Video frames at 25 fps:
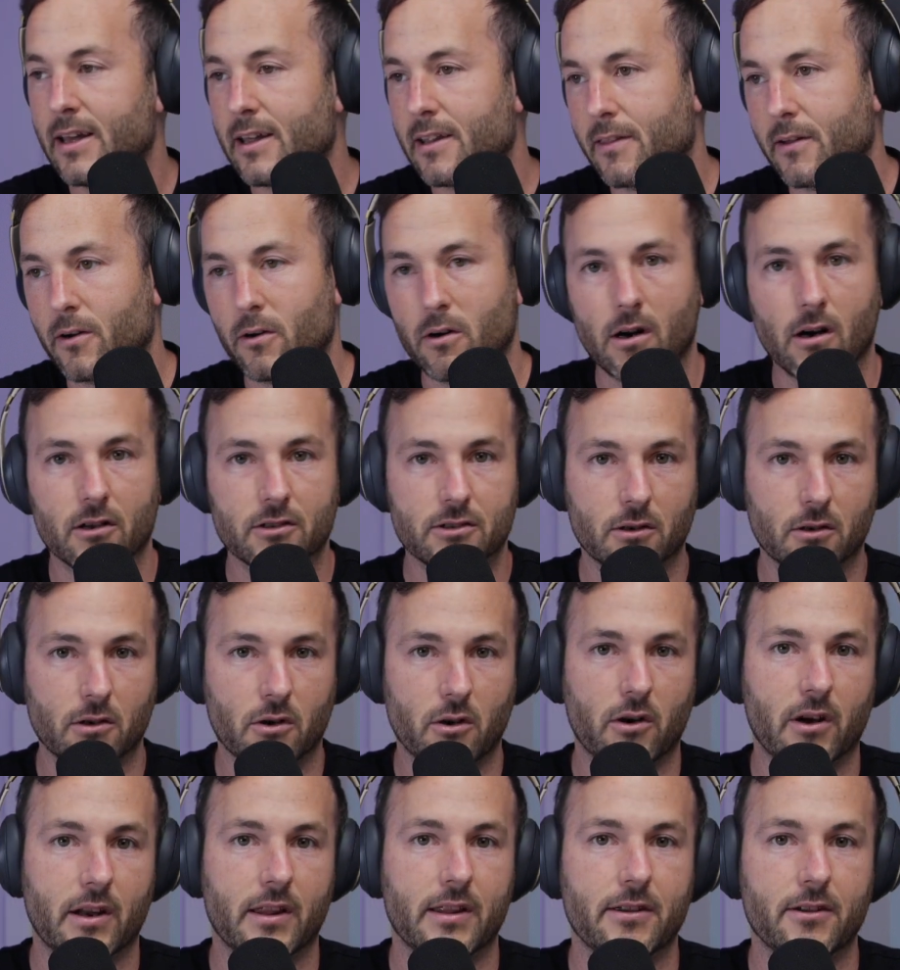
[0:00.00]
They're also
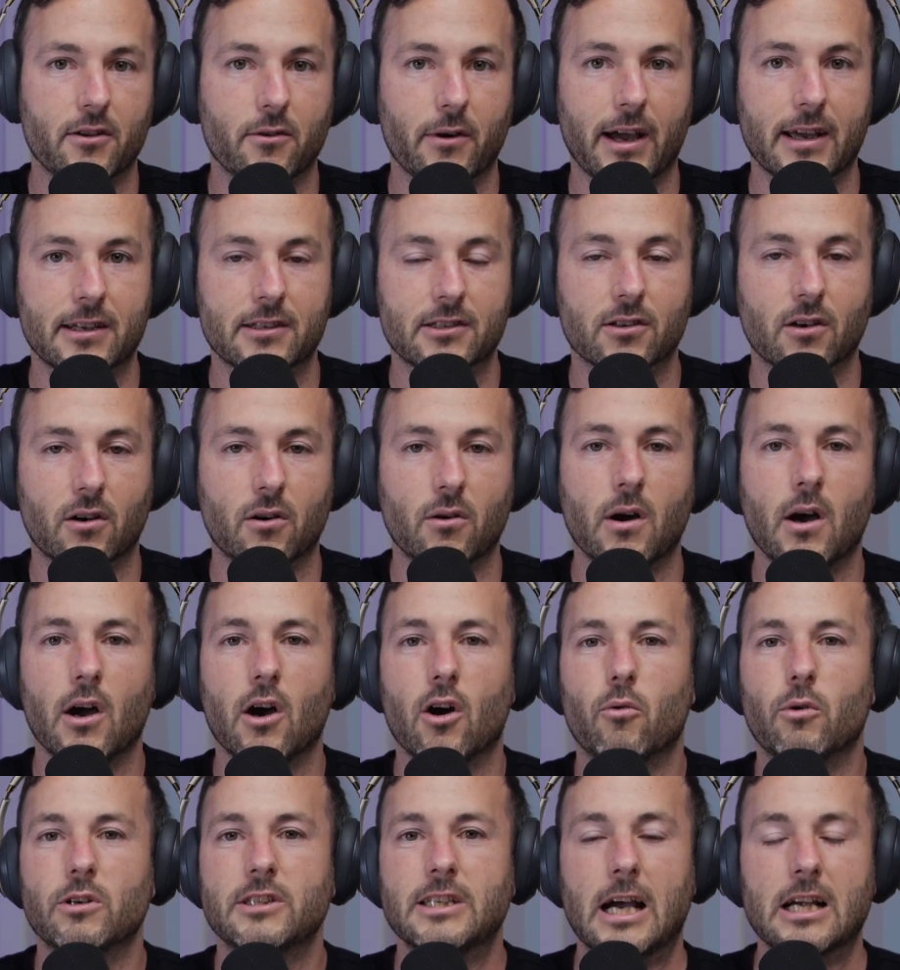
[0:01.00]
going to the US. So
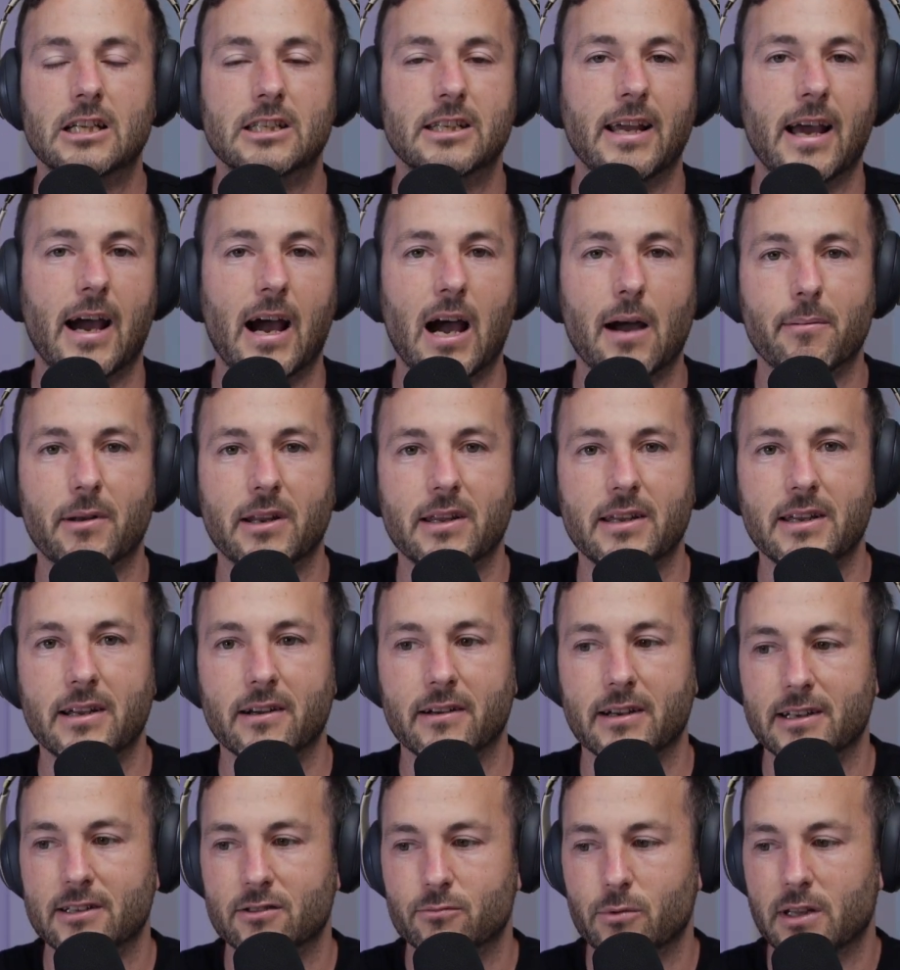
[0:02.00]
what's actually happening here
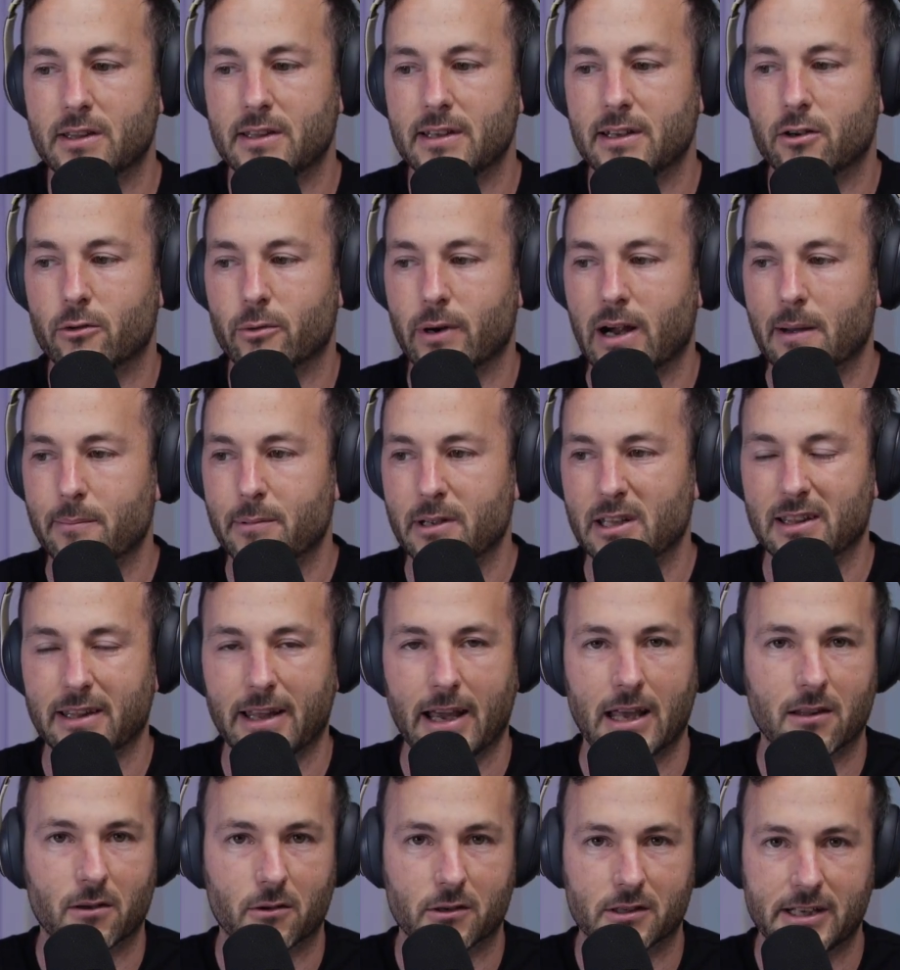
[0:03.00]
is with the crappy
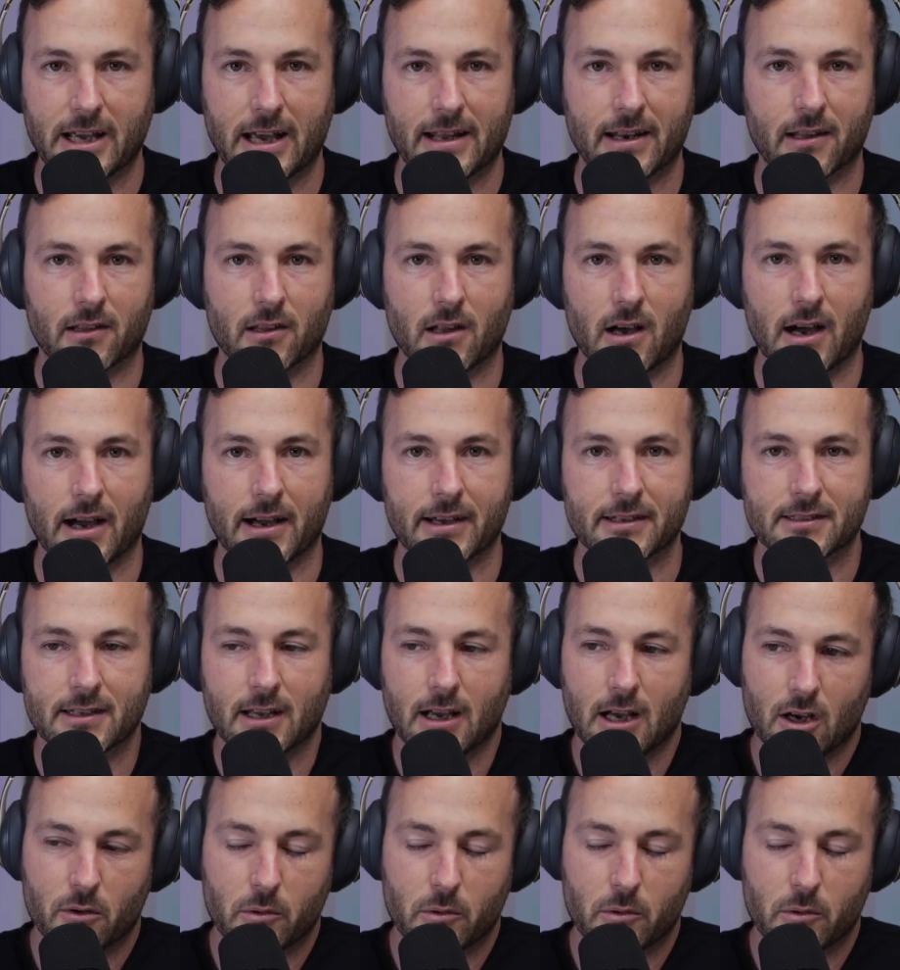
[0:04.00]
landlord-tenant laws,